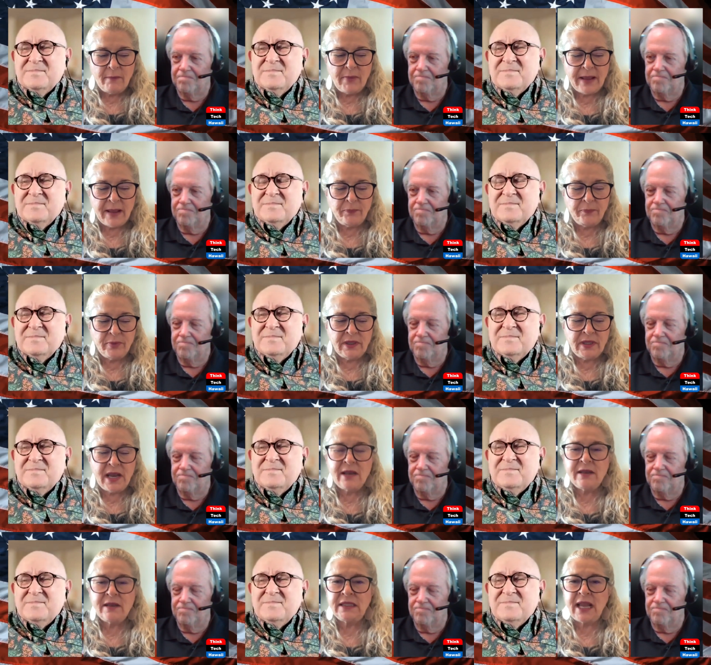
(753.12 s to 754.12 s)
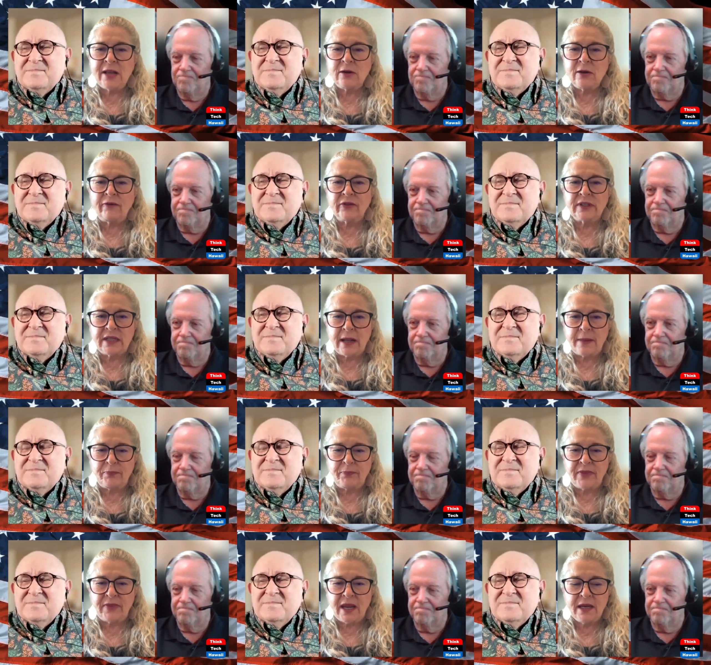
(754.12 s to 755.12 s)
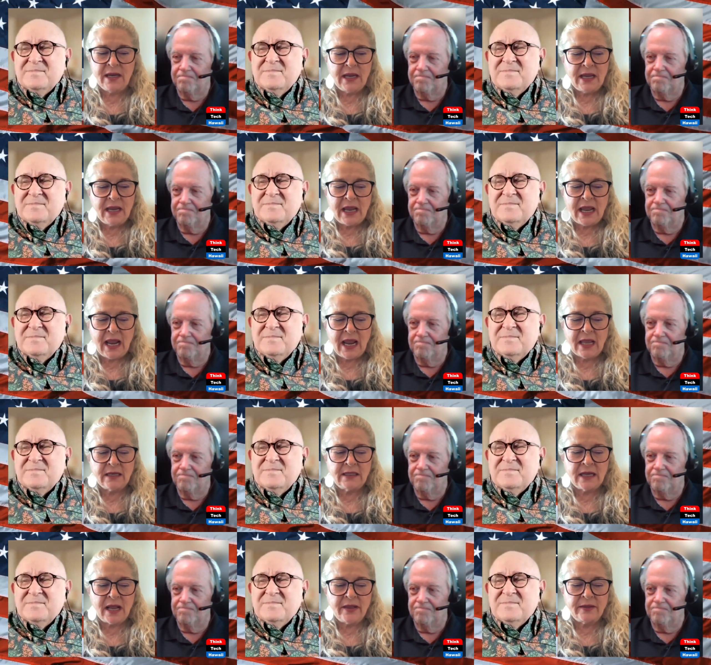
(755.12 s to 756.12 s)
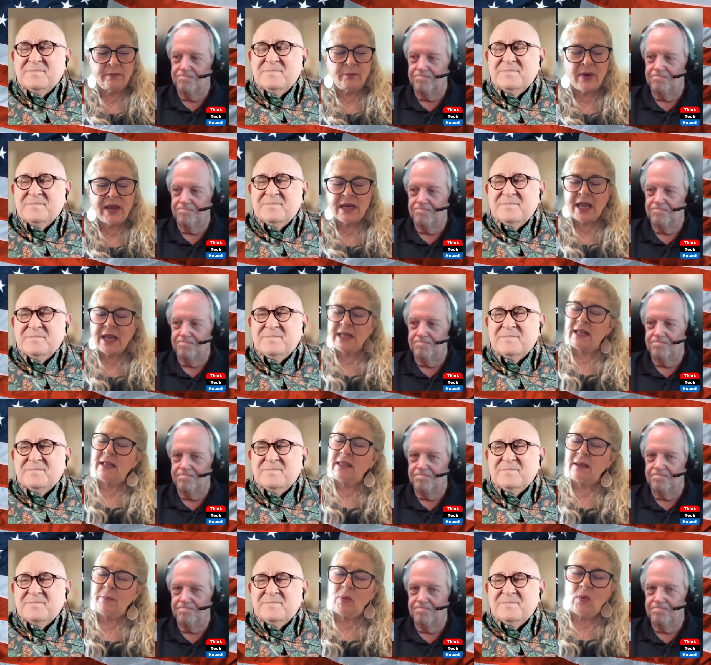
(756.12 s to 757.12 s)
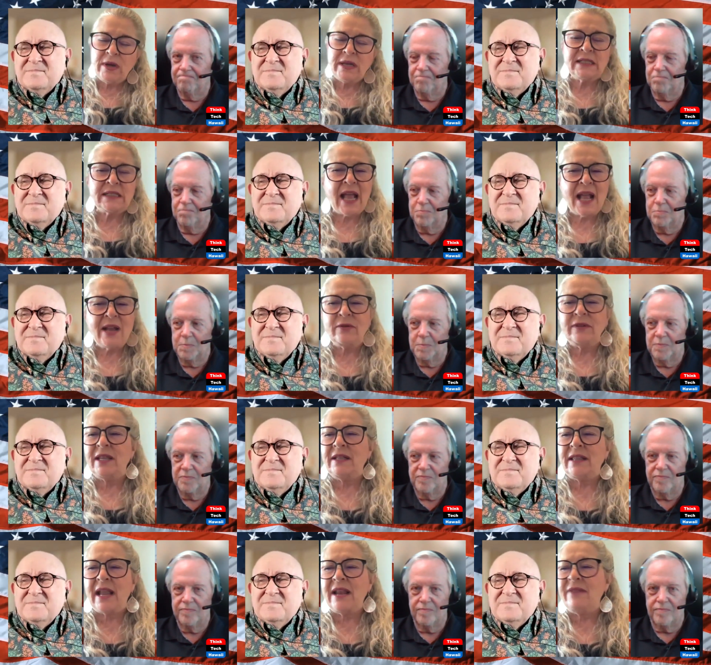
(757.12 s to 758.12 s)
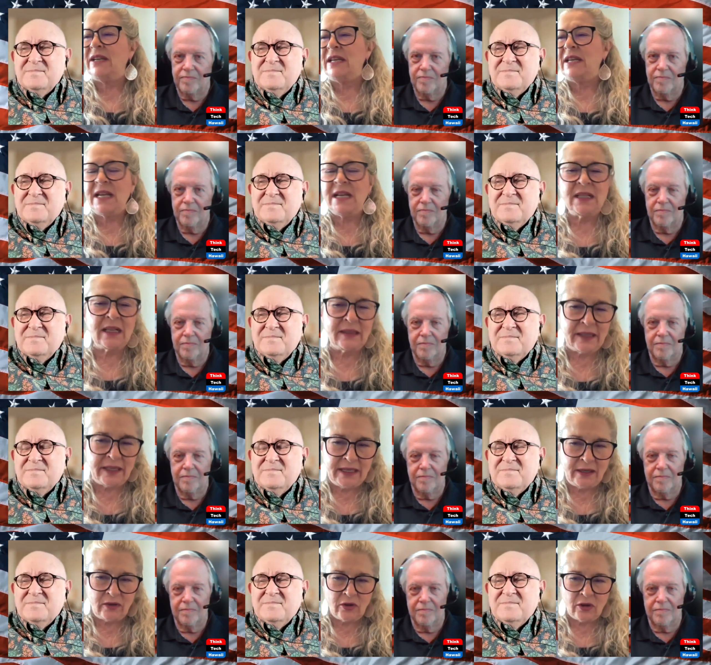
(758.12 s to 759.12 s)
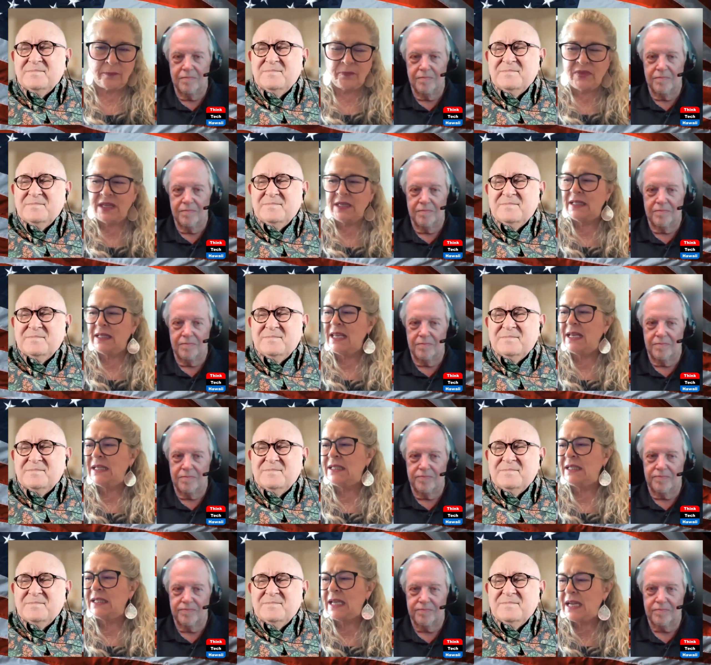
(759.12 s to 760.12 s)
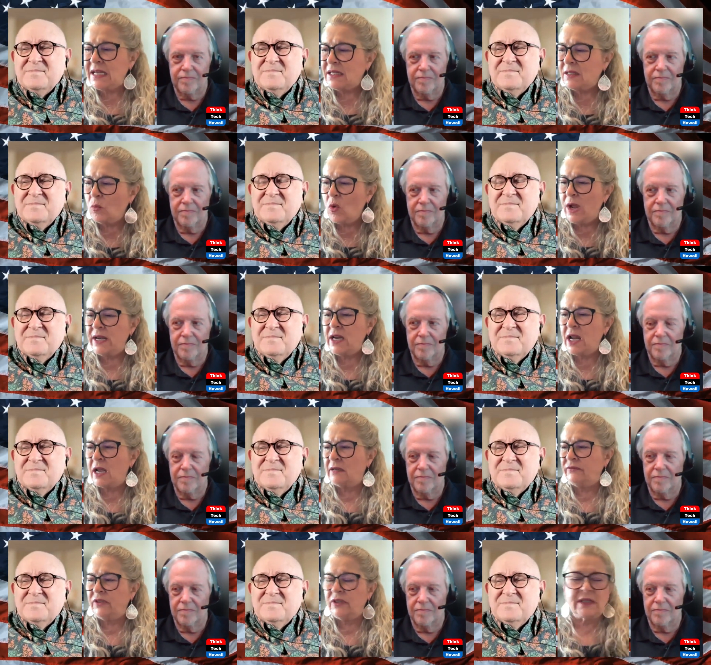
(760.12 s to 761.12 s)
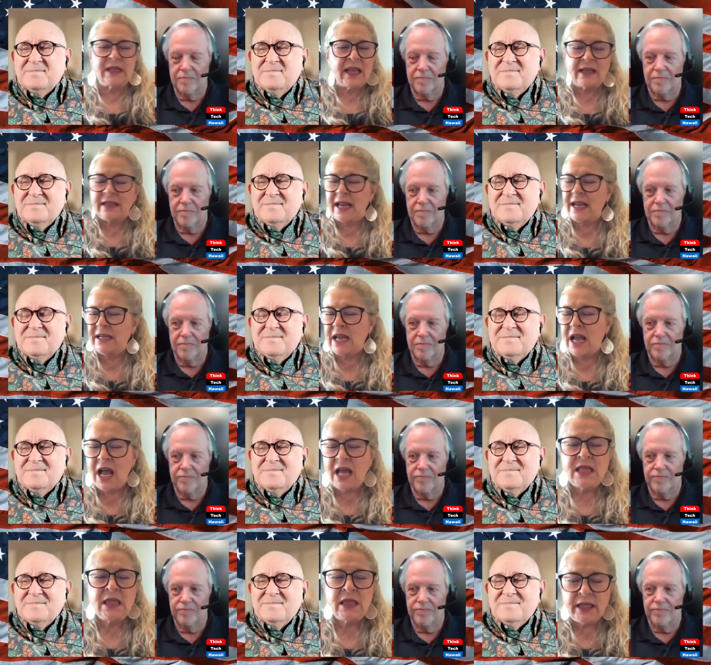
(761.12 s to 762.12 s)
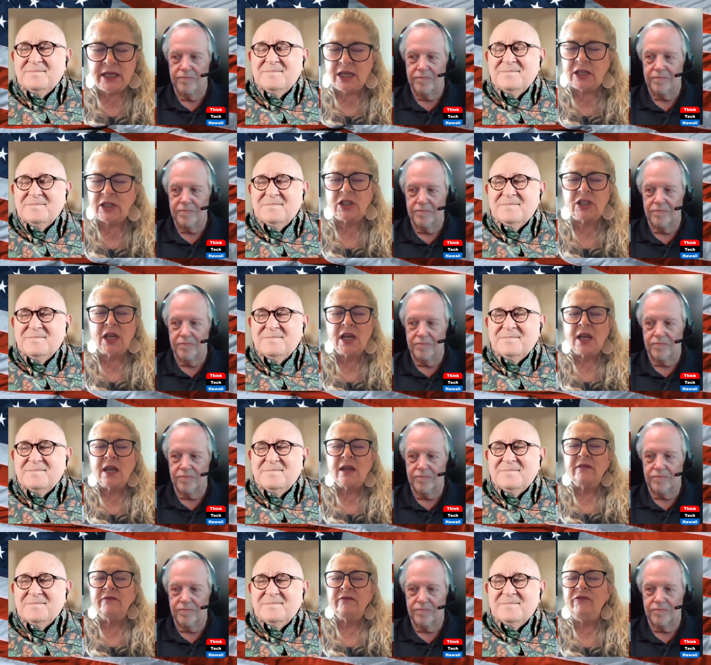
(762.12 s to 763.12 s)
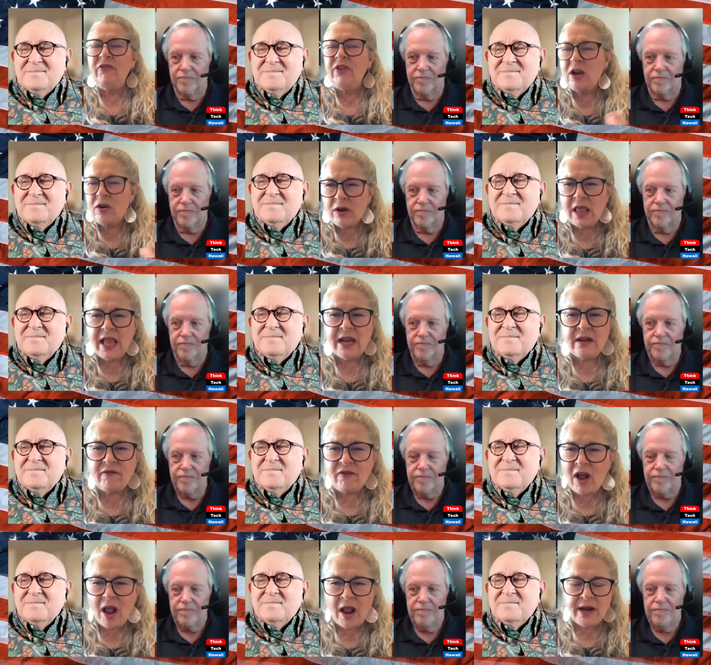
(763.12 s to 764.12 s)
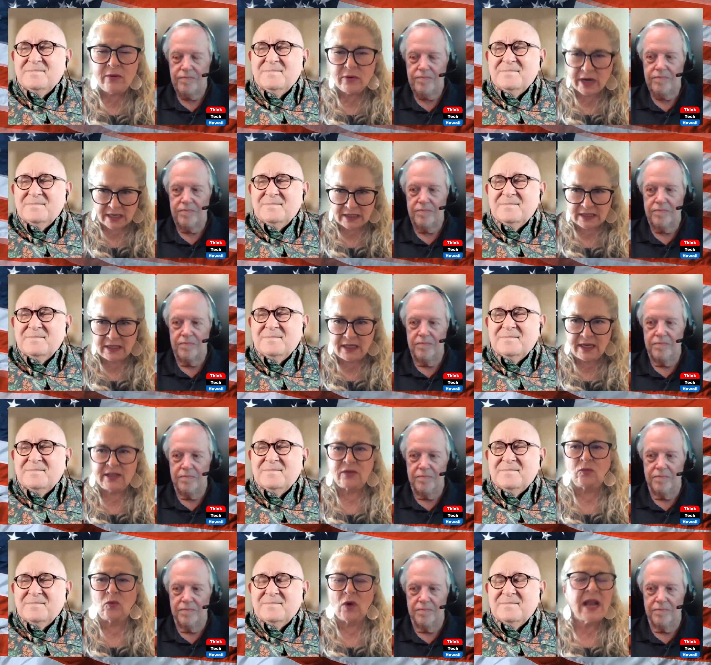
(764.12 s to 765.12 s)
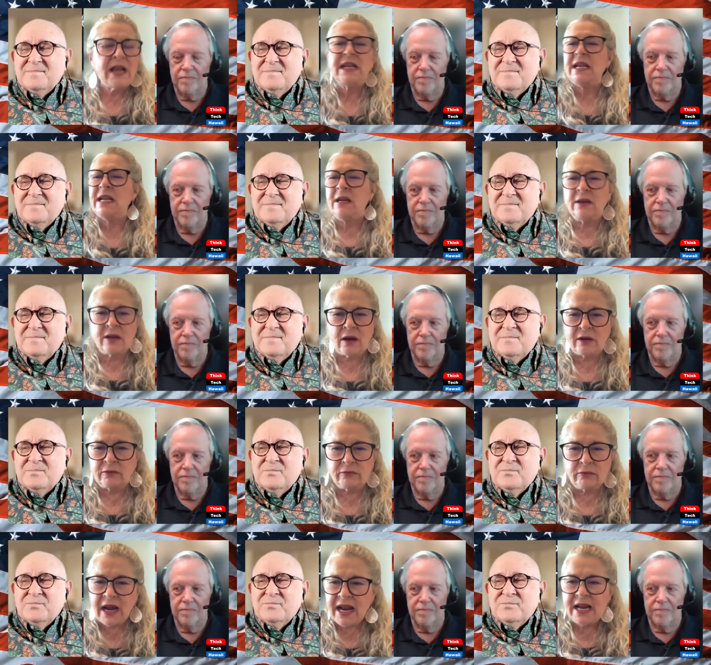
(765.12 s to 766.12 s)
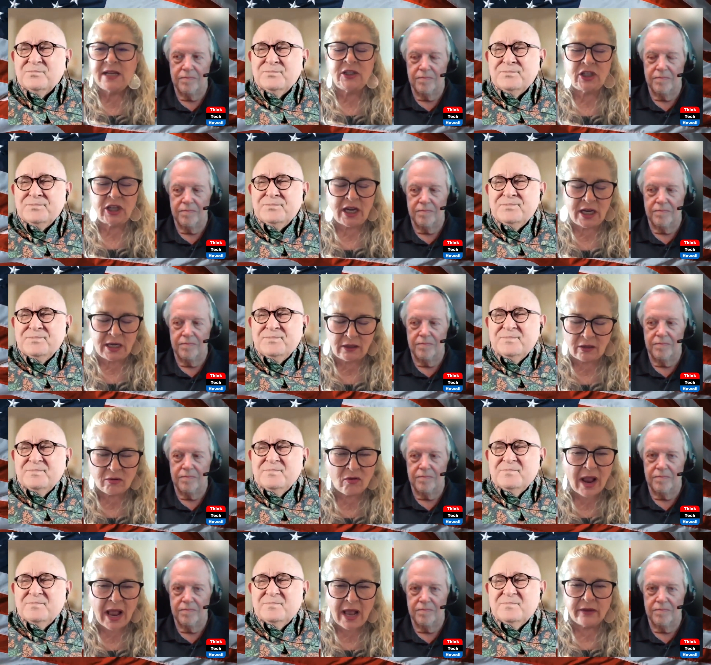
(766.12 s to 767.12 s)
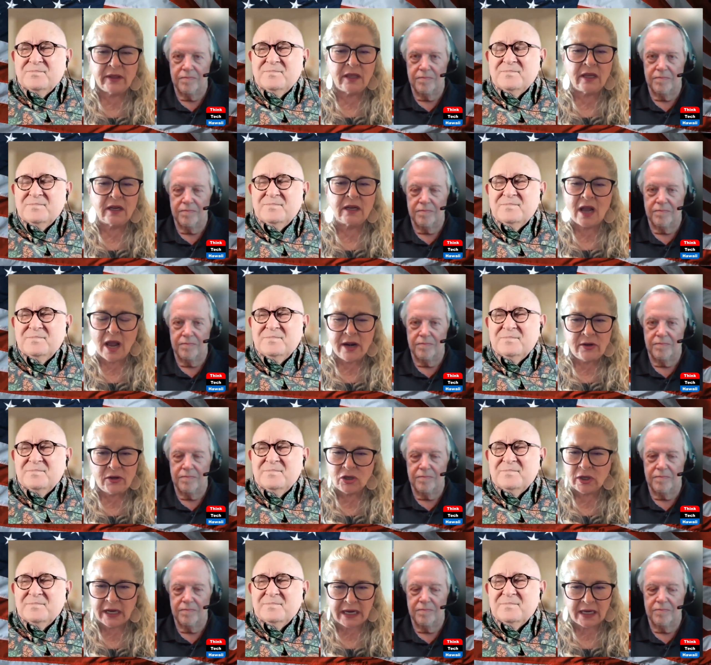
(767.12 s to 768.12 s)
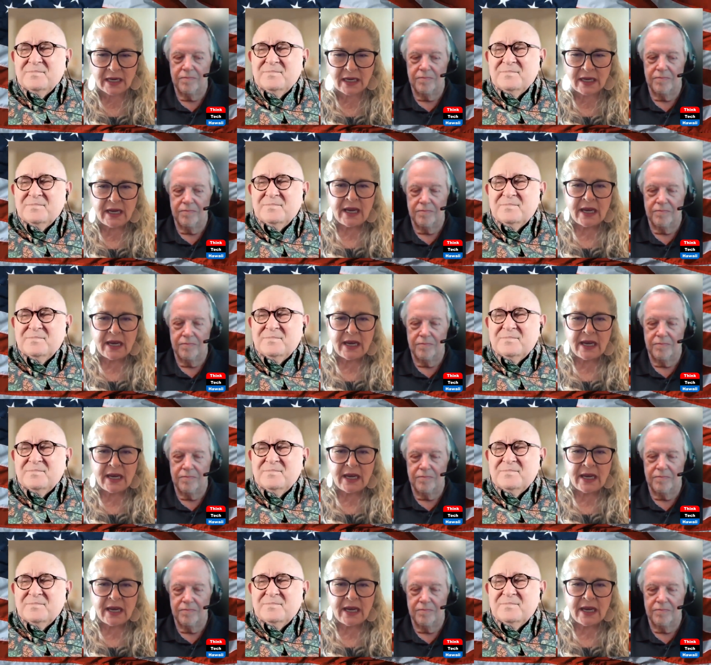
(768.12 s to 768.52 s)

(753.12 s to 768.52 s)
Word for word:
Speaker 1: But they'll settle for something. And but the point is, I don't think they even need the leader. This is one of the an unleashed, virulent virus that's raging throughout the country.